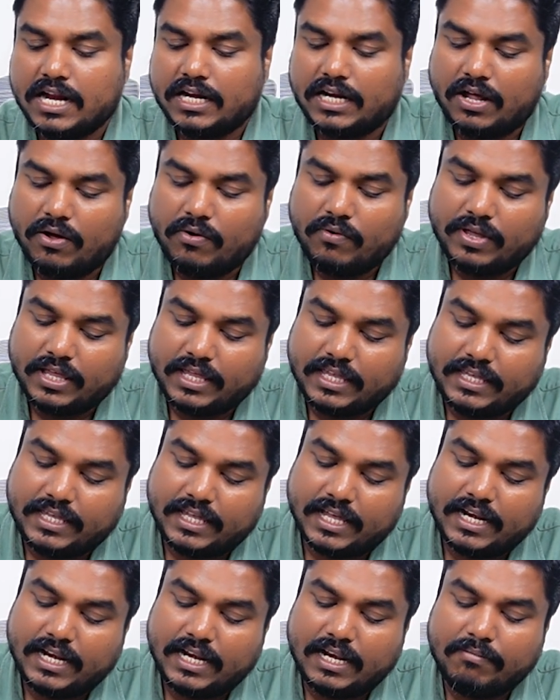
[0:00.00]
Now
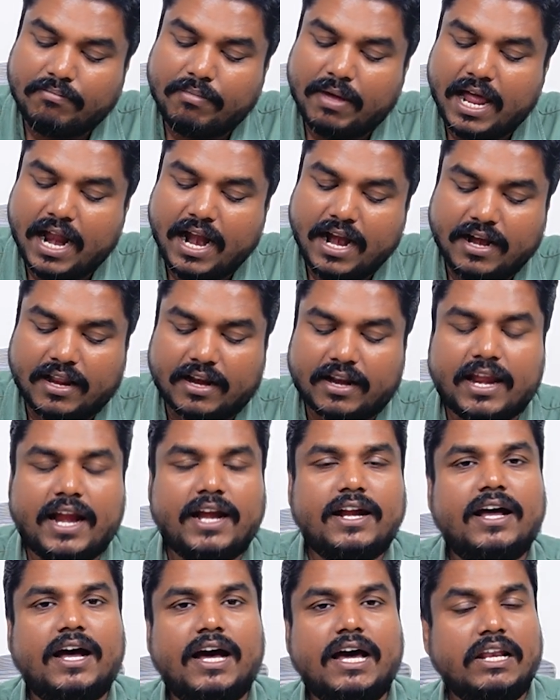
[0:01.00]
L band
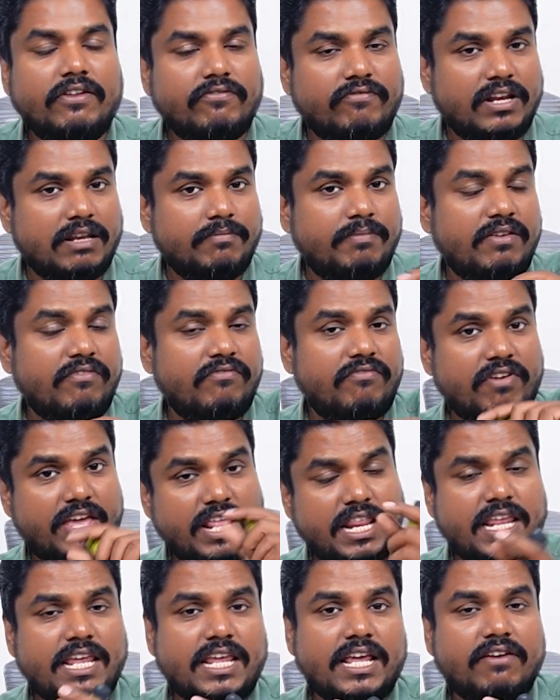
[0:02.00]
radar will be
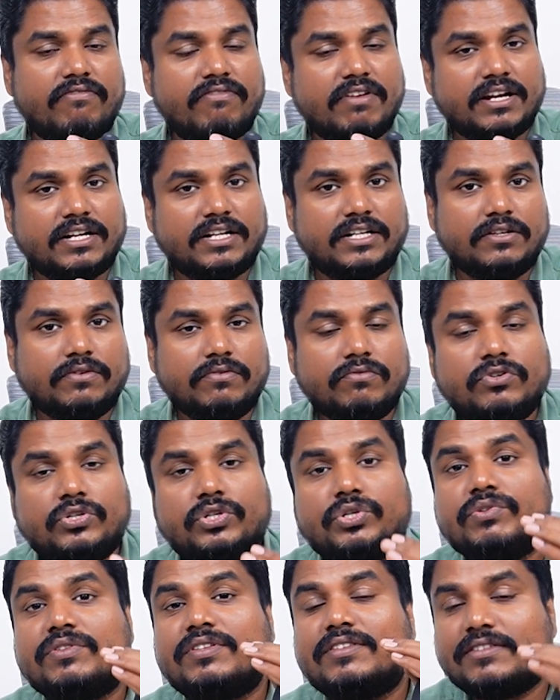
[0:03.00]
very
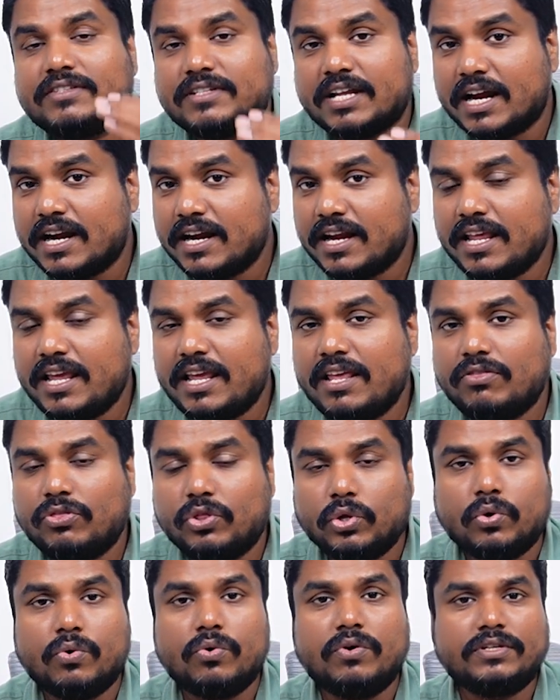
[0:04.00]
effective to study
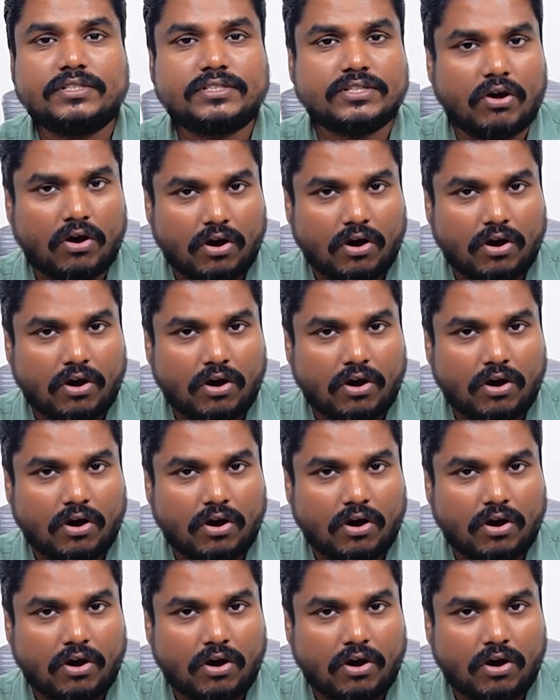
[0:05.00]
those